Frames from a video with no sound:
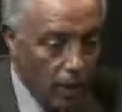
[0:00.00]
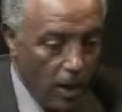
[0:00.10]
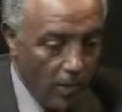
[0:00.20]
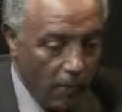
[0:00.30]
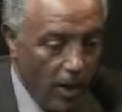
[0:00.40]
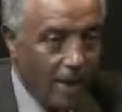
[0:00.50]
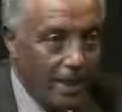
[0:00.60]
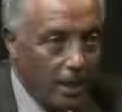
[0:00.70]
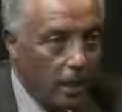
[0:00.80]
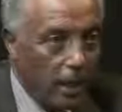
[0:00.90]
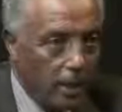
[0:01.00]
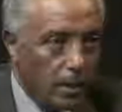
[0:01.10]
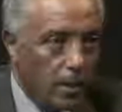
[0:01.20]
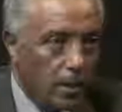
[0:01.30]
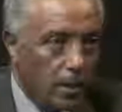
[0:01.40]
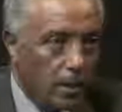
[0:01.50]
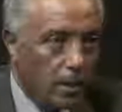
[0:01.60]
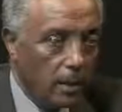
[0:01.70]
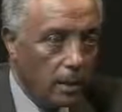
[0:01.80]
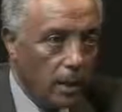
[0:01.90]
finding her identity,
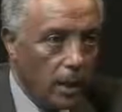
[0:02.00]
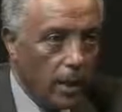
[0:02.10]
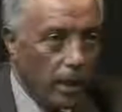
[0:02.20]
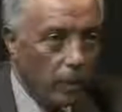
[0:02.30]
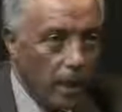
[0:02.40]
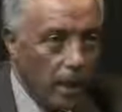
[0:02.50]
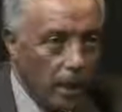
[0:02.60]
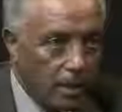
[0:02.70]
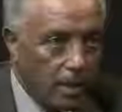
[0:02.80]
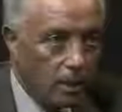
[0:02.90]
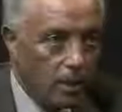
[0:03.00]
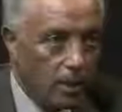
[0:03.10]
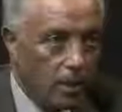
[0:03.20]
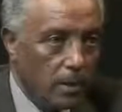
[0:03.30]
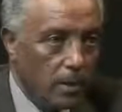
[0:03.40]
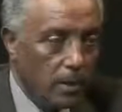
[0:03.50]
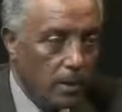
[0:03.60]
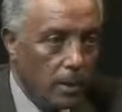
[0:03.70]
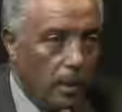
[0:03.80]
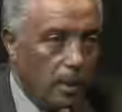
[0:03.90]
and being accepted,
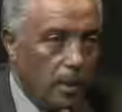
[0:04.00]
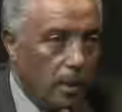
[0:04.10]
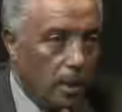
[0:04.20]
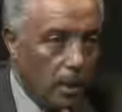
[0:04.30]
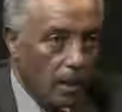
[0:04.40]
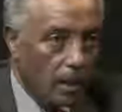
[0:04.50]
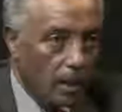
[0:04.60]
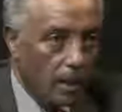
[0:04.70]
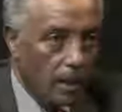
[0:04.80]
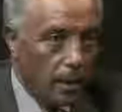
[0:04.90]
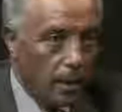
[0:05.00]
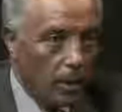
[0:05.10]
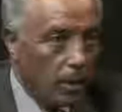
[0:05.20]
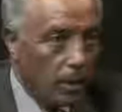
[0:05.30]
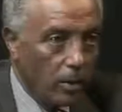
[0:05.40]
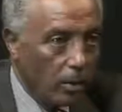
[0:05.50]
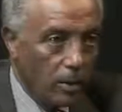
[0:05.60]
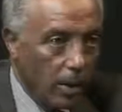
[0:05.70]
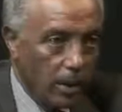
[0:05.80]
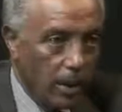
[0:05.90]
it's the key, and you cannot
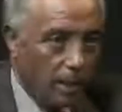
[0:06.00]
take that